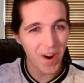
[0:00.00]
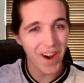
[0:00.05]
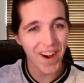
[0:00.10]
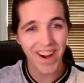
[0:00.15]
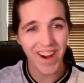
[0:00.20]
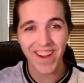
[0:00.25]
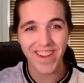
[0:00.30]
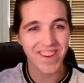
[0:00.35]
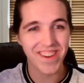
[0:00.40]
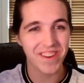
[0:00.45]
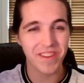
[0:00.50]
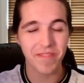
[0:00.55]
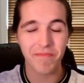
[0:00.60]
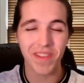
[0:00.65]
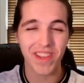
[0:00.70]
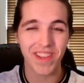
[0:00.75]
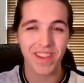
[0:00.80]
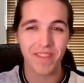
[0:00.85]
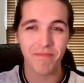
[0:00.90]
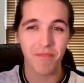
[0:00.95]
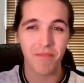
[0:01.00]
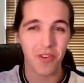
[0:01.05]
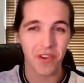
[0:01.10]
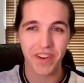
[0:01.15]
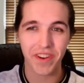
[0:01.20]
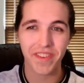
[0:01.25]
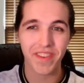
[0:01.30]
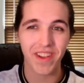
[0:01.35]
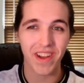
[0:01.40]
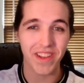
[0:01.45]
I couldn't be more
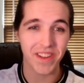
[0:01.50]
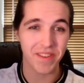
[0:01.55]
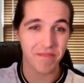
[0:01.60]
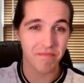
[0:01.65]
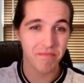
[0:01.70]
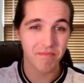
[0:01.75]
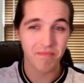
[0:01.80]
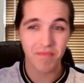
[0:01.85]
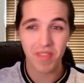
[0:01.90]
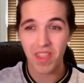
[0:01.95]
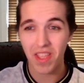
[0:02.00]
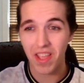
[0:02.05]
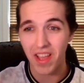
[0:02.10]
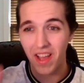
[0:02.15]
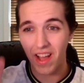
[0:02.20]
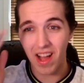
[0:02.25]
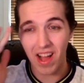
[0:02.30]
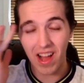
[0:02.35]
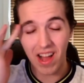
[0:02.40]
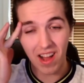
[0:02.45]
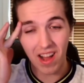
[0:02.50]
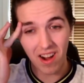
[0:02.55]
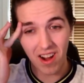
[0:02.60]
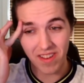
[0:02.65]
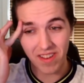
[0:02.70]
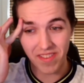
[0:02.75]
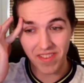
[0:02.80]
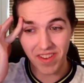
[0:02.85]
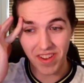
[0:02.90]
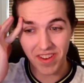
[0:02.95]
excited.
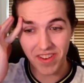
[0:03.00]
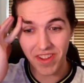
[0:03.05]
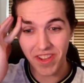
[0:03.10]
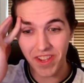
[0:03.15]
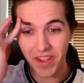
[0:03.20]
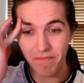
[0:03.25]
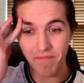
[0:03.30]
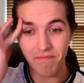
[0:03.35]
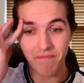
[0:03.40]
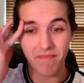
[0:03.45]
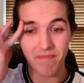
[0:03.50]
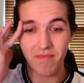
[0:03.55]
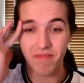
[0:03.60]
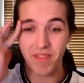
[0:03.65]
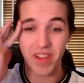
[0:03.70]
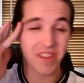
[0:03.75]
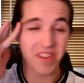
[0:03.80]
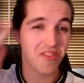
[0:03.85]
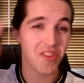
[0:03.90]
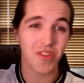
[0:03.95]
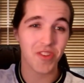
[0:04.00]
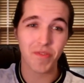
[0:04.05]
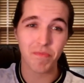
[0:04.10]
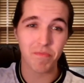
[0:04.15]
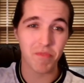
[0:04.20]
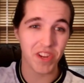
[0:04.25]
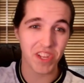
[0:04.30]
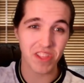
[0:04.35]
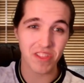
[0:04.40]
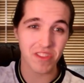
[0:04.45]
On Sunday, let's just
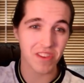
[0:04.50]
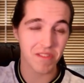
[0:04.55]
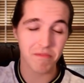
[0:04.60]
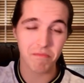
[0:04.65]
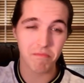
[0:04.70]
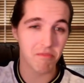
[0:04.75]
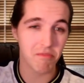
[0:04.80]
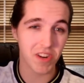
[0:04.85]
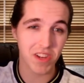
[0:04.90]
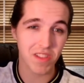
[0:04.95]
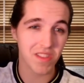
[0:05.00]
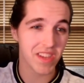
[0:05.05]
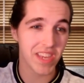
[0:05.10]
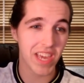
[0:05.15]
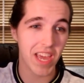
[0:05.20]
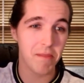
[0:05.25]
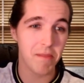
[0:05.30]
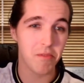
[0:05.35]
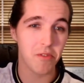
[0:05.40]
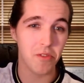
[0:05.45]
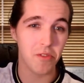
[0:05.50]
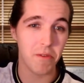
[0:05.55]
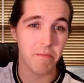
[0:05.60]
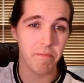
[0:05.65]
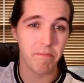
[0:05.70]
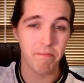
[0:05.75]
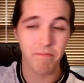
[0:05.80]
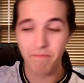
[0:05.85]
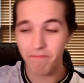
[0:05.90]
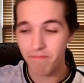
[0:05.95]
bring the game to
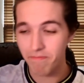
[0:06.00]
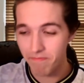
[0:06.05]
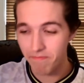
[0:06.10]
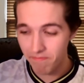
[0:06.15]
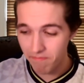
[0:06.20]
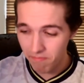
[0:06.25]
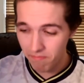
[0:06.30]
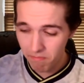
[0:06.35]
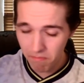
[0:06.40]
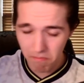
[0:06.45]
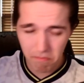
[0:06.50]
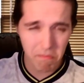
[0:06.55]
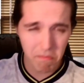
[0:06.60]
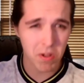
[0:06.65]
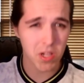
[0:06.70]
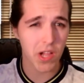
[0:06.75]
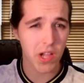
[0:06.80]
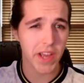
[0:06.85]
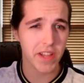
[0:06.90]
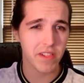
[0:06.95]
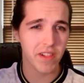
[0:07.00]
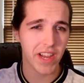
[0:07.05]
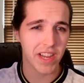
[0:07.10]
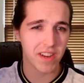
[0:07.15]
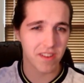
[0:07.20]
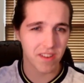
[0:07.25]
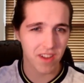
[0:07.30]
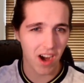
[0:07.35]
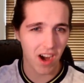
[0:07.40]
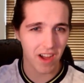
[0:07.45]
them. Play like
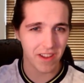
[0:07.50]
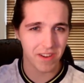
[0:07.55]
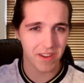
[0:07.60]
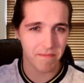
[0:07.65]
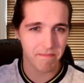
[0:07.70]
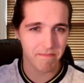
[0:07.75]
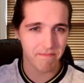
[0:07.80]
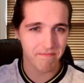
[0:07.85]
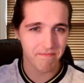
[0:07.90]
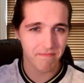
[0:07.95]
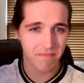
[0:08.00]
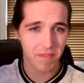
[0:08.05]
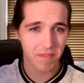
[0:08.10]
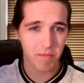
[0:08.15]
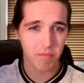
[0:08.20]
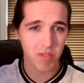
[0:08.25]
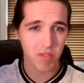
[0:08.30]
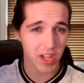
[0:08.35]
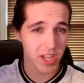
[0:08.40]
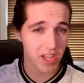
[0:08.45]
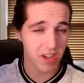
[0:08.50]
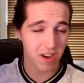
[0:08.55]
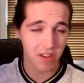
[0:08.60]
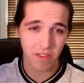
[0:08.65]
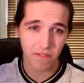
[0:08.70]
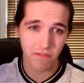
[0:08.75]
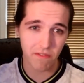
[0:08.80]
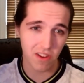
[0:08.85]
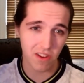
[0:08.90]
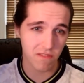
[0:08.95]
Tottenham. Play on the
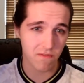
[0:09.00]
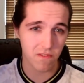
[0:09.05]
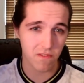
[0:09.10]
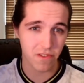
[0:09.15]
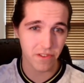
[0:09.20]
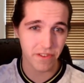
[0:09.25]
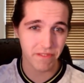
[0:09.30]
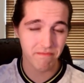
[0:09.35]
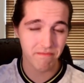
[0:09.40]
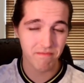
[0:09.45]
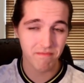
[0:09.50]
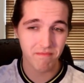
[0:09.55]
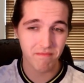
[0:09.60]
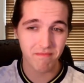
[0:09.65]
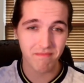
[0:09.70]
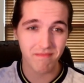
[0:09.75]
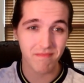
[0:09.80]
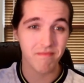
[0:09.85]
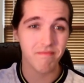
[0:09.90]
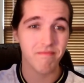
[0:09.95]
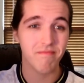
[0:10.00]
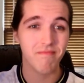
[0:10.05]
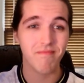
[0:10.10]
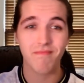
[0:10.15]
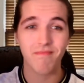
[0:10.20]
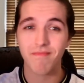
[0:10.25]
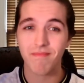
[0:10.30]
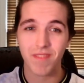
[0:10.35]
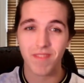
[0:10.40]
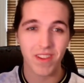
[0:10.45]
front foot.
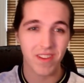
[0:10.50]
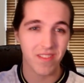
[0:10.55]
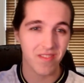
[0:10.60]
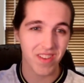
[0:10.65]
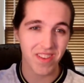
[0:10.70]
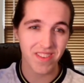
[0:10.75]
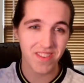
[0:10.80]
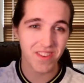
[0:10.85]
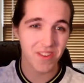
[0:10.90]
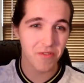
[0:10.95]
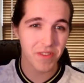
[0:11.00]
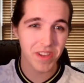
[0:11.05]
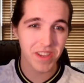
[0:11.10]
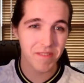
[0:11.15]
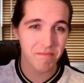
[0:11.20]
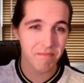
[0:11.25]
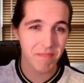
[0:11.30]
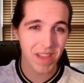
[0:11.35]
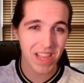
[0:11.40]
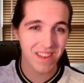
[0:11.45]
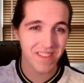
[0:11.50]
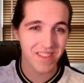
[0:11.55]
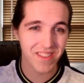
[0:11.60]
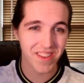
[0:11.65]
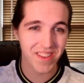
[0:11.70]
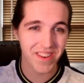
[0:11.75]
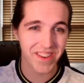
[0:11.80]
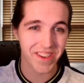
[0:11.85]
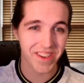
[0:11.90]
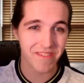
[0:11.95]
Let's go get Man
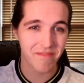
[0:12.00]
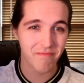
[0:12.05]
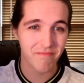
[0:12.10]
City.